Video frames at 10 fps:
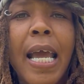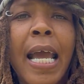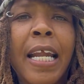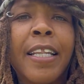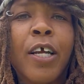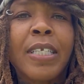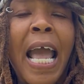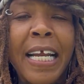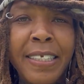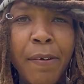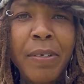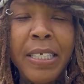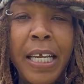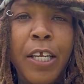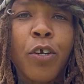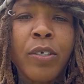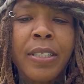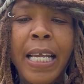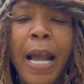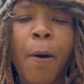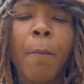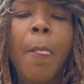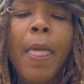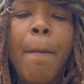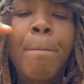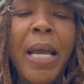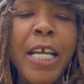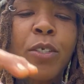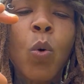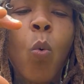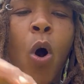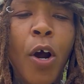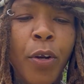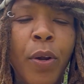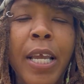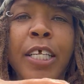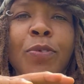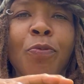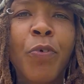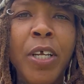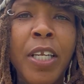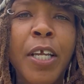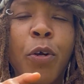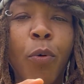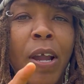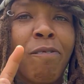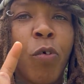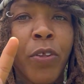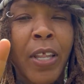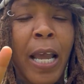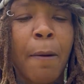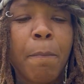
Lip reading: and there's activity in your scalp, basil water is really great for that.